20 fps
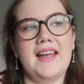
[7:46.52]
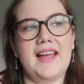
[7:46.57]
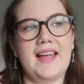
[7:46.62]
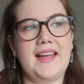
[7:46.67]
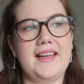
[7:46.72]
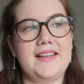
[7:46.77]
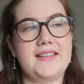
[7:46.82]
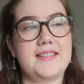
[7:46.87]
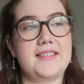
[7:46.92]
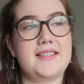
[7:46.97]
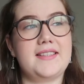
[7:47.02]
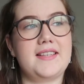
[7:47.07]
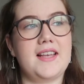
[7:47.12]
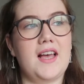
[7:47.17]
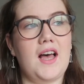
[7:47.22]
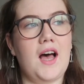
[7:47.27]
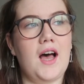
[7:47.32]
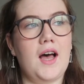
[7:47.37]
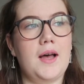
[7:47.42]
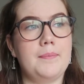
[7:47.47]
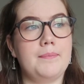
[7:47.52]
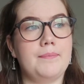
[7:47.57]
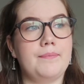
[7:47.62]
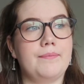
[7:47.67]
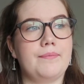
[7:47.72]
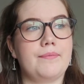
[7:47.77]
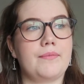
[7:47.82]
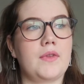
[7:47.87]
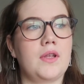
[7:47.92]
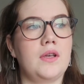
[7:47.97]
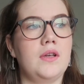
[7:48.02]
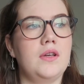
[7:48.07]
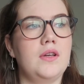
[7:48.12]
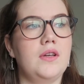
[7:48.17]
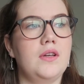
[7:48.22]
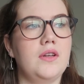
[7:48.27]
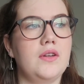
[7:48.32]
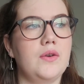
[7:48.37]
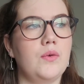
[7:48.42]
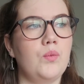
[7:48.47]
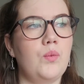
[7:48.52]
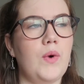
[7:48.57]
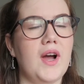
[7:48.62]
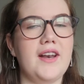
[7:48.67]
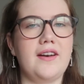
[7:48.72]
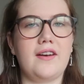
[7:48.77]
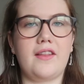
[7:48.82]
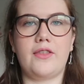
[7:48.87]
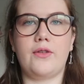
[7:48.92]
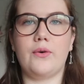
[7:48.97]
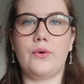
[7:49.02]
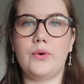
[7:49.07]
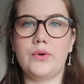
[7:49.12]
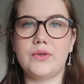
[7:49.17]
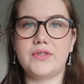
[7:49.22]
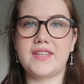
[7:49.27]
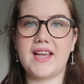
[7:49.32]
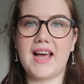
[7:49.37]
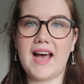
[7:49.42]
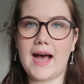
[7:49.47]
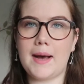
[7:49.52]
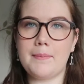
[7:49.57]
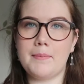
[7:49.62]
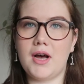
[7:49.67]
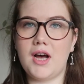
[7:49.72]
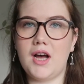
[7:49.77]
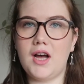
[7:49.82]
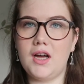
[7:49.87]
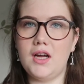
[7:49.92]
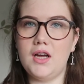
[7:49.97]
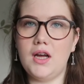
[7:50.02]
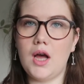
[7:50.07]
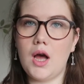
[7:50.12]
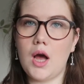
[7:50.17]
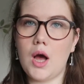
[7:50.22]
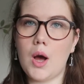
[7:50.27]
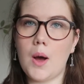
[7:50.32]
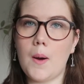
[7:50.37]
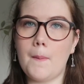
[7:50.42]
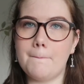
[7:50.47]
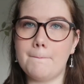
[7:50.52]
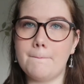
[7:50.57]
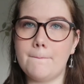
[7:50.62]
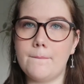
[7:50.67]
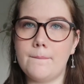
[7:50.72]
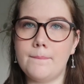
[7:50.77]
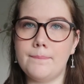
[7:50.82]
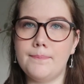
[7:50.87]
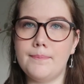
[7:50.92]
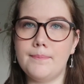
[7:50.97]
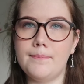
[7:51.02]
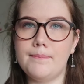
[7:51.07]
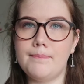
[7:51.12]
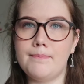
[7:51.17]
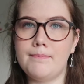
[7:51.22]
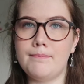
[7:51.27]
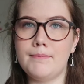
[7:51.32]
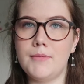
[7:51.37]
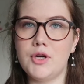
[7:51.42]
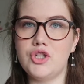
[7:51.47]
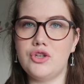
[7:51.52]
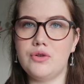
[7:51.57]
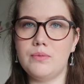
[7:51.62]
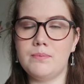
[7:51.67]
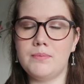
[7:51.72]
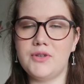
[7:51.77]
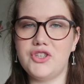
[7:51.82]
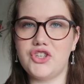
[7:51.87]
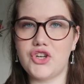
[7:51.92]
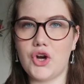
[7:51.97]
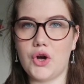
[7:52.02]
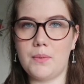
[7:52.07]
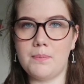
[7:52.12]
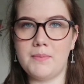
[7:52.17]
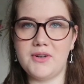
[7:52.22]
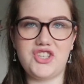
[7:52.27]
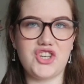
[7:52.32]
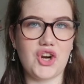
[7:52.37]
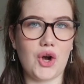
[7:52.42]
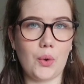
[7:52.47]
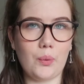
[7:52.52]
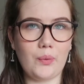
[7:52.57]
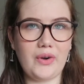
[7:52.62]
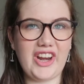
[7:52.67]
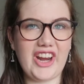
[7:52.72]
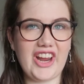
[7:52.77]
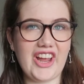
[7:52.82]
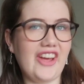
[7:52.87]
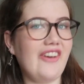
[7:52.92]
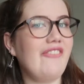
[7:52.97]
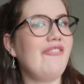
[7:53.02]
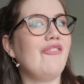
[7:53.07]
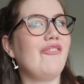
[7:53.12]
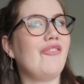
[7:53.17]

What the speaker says: is when Thor's hammer, Mjolnir,